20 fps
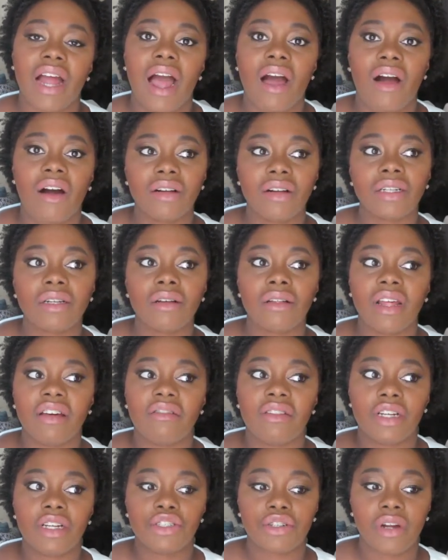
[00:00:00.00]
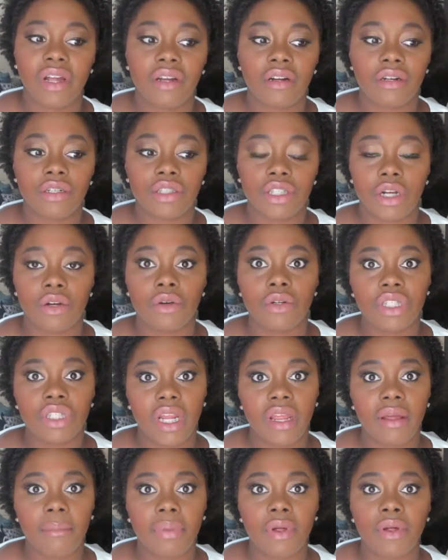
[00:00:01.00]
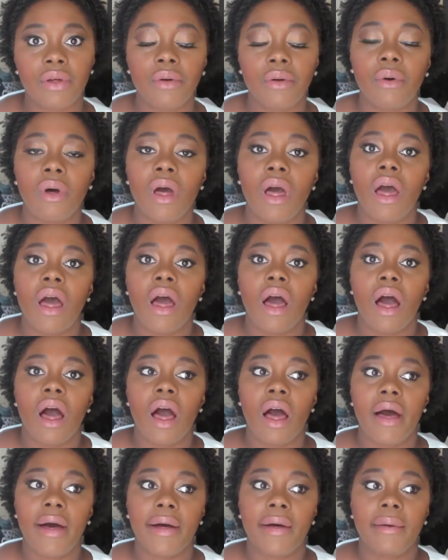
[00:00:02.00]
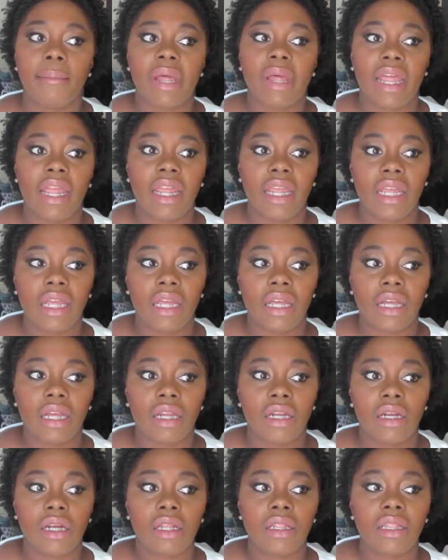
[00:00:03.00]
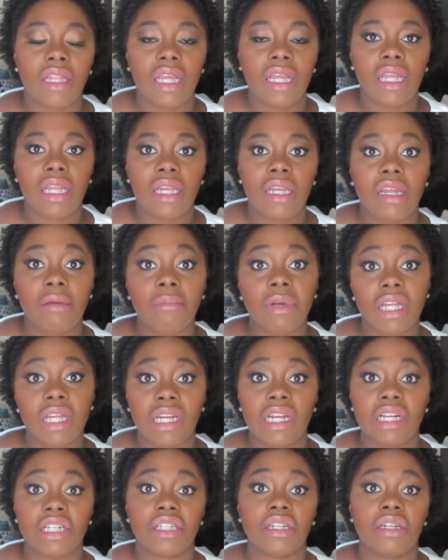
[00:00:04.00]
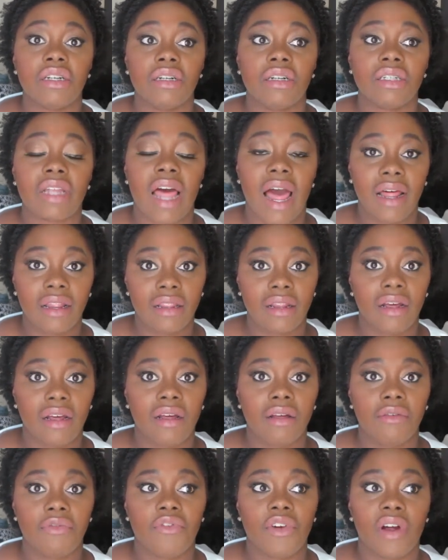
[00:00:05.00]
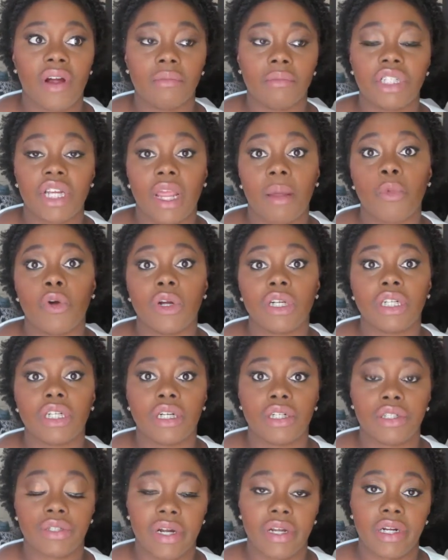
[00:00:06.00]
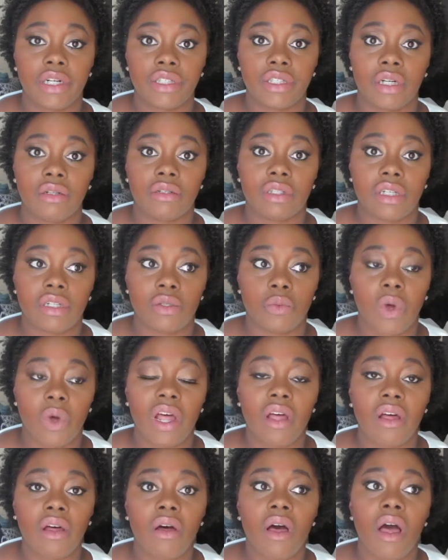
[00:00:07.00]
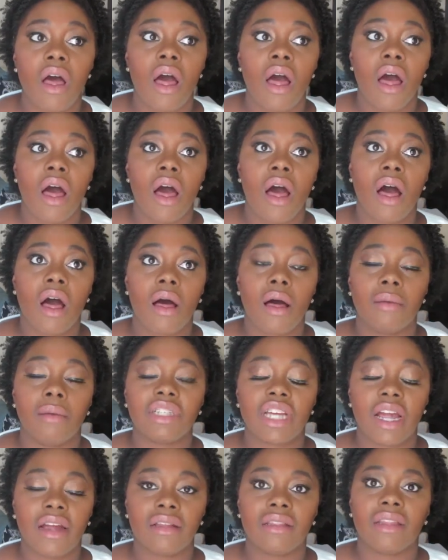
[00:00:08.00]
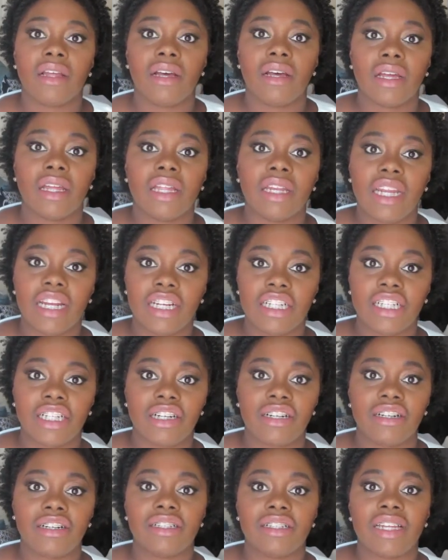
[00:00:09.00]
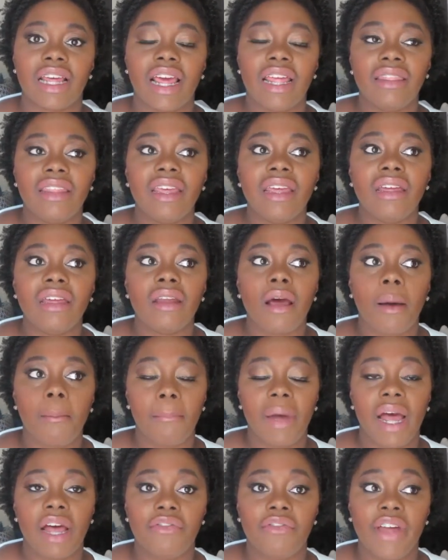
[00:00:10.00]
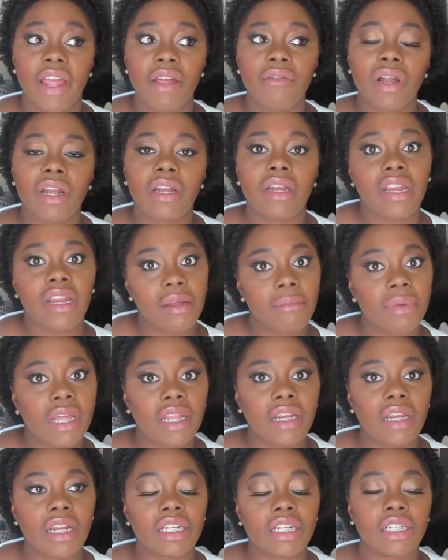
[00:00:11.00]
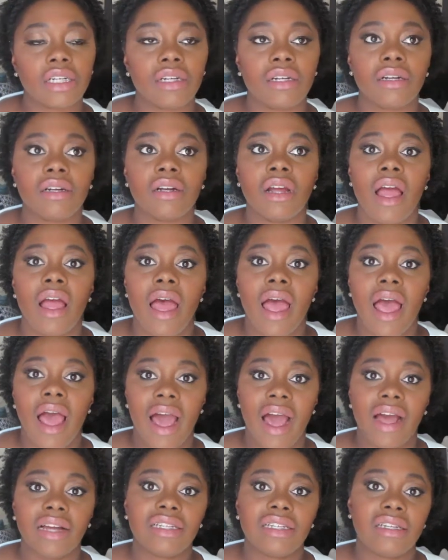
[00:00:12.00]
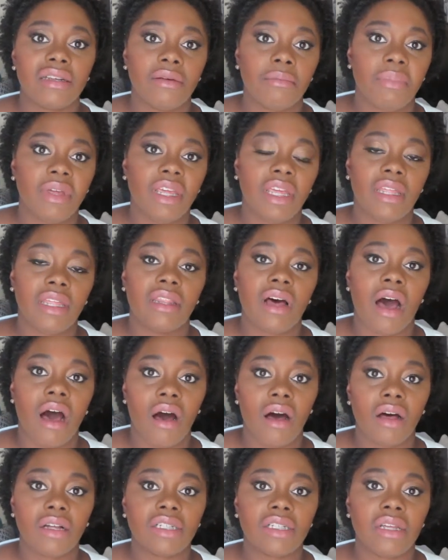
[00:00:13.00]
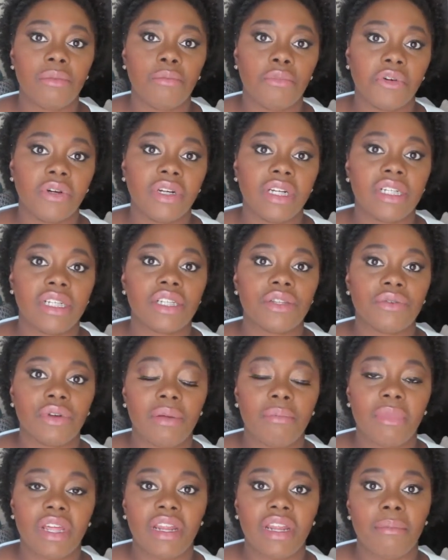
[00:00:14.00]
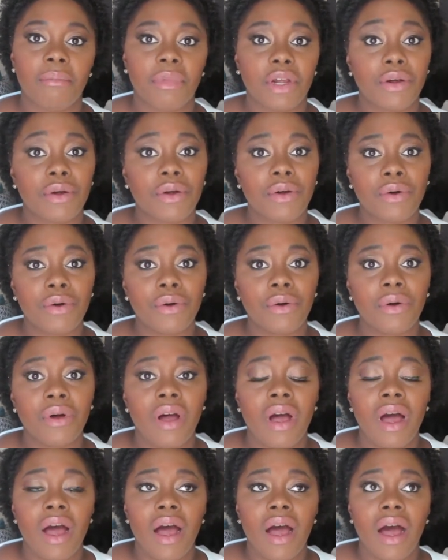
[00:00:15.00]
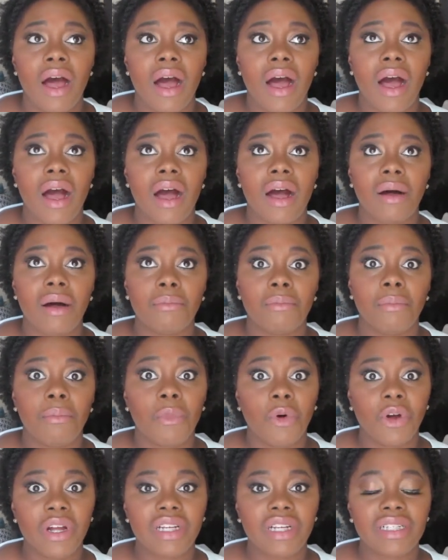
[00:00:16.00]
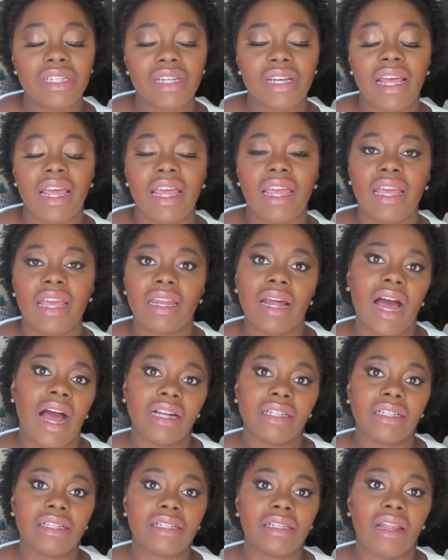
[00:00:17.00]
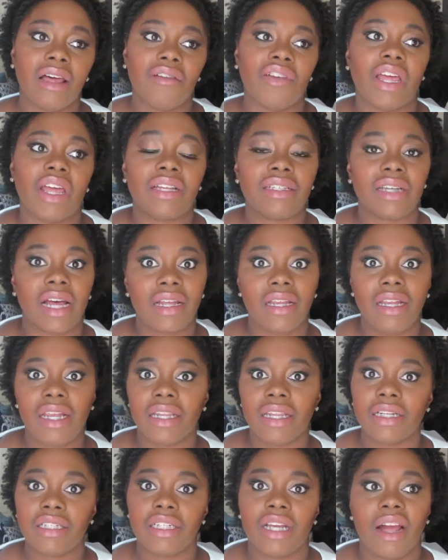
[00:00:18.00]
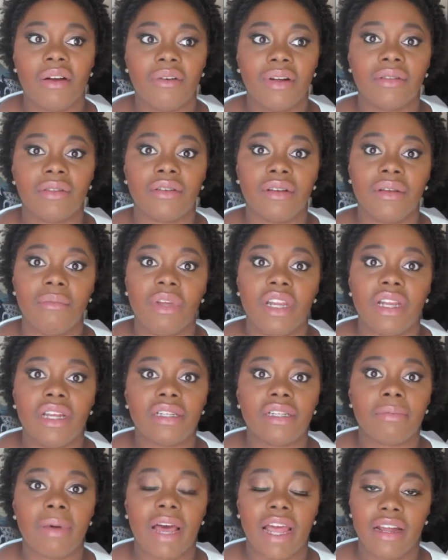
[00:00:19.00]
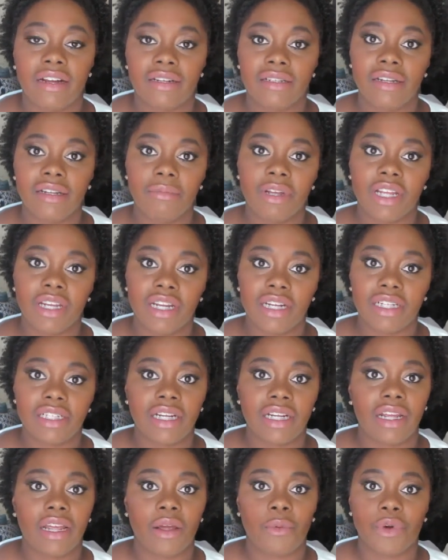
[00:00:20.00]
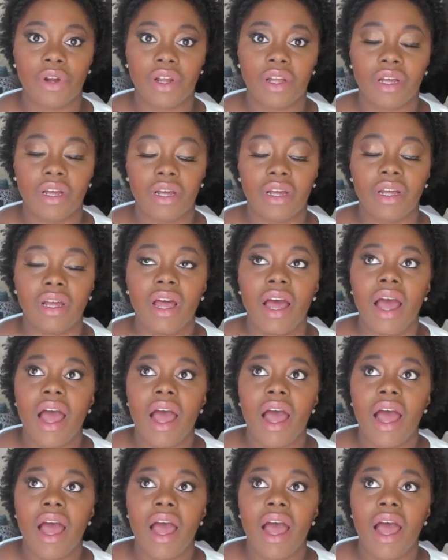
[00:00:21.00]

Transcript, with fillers: I also love the Trader Joe shampoo, um, and the deep conditioners I love from Shea Moisture and Trader Joe's as well. Uh, I'm sorry, the conditioners. And then my favorite deep conditioner has to be the Aussie Moist three minute miracle um, moist. And I just love it because I can get in the shower in three minutes. My hair is deep conditioned and we're good.